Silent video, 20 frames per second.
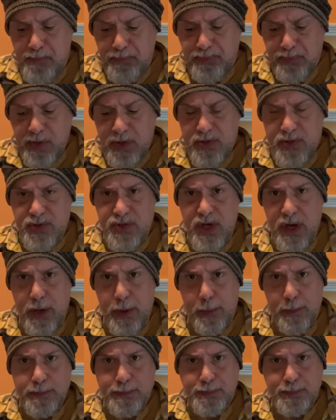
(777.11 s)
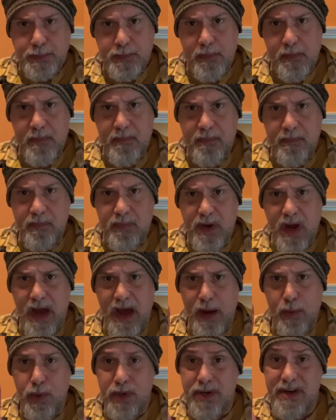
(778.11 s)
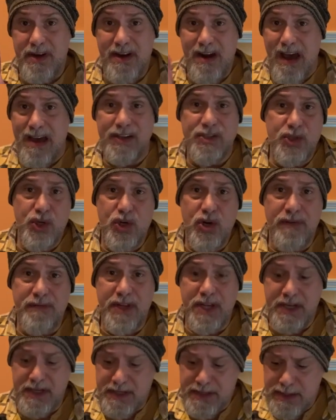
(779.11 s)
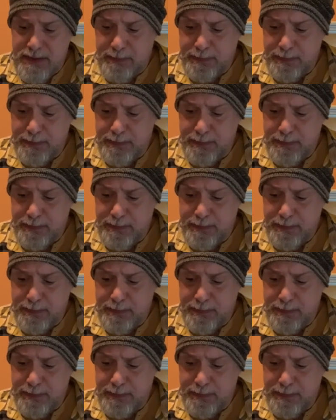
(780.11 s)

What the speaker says: So I would not serve these